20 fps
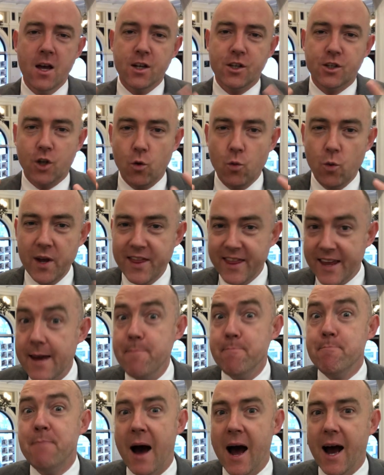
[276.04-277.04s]
So with
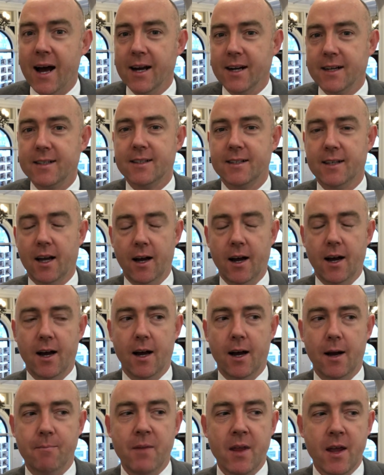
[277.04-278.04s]
impact,
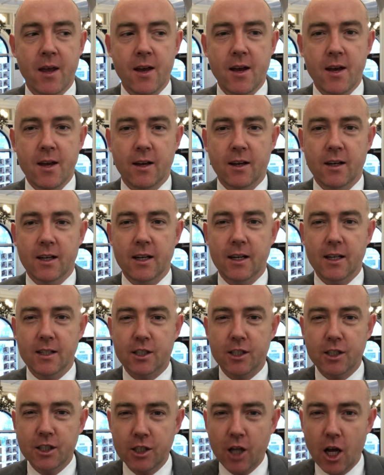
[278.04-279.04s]

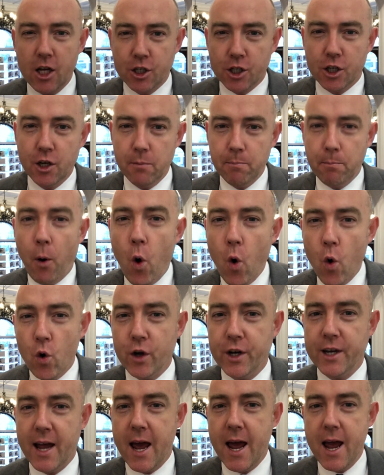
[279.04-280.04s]
it's such an
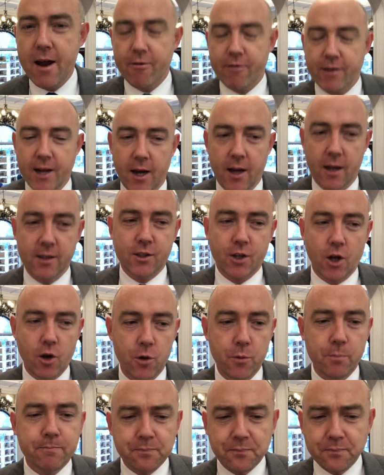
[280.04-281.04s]
important area.
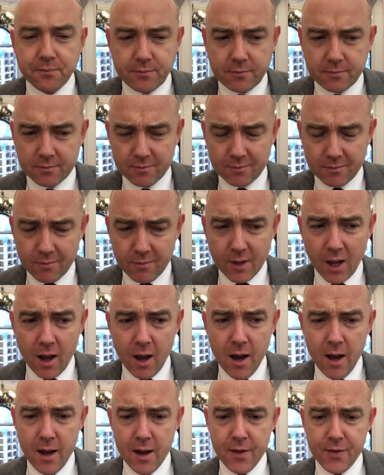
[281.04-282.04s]
So
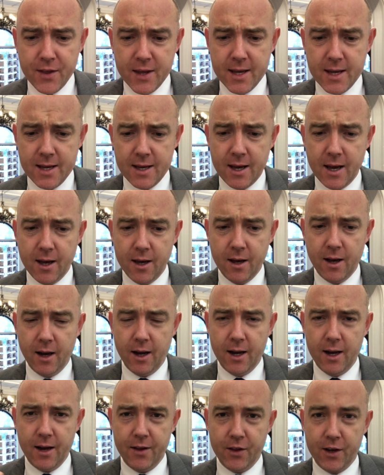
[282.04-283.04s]

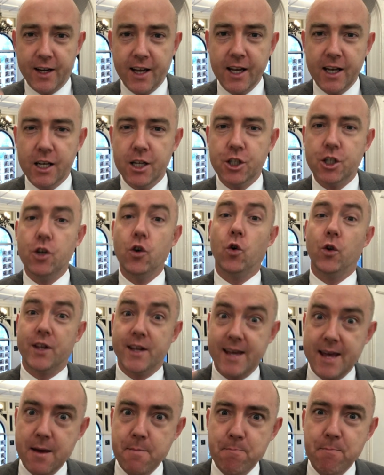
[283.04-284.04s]
the collision or
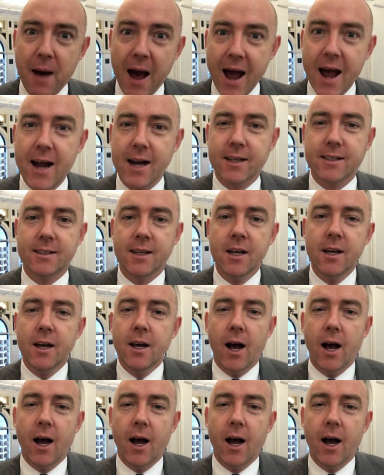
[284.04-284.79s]
the impact